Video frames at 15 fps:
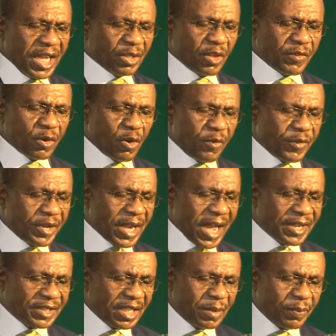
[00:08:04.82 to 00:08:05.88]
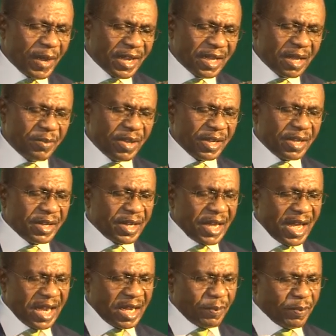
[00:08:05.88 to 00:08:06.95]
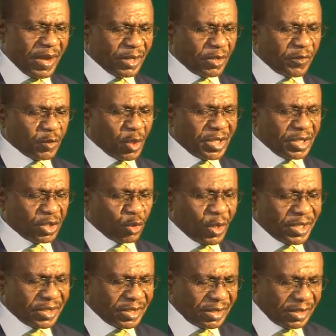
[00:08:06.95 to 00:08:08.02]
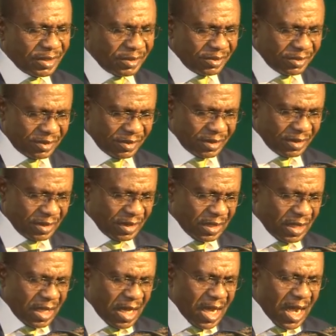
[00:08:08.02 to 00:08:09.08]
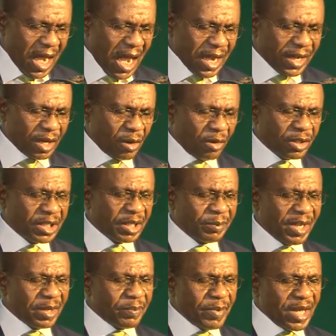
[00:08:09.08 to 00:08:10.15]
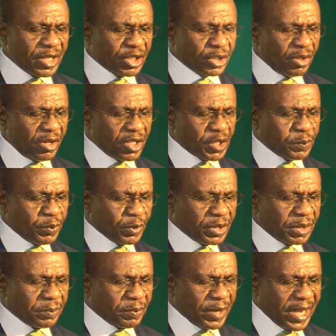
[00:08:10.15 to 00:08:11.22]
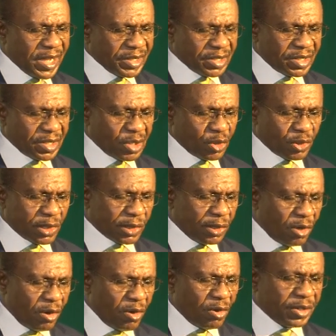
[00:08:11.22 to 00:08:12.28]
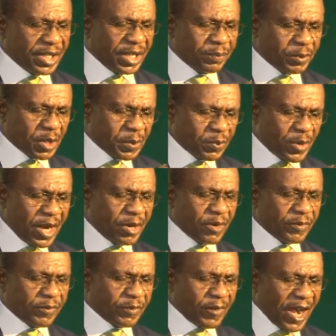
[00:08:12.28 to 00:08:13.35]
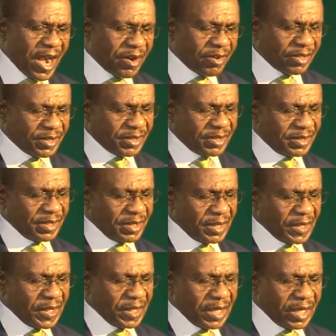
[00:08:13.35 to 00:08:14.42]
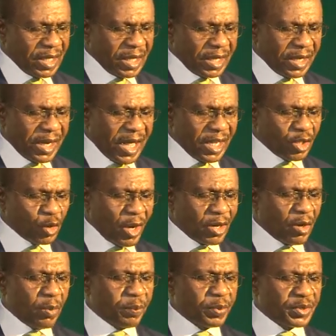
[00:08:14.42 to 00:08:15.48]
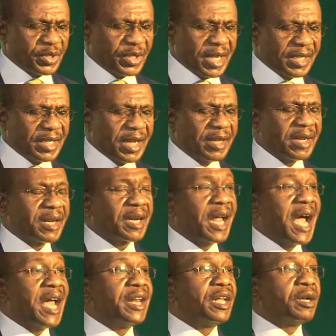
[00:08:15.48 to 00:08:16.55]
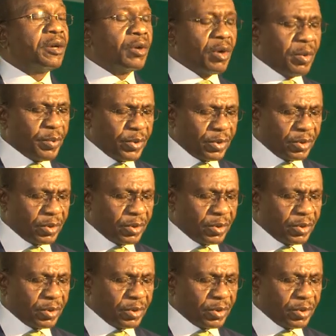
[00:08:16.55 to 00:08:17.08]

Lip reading: of the COVID-19 pandemic in the early part of 2020 and the containment measures put in place to slow the spread of the virus led to an unprecedented decline in global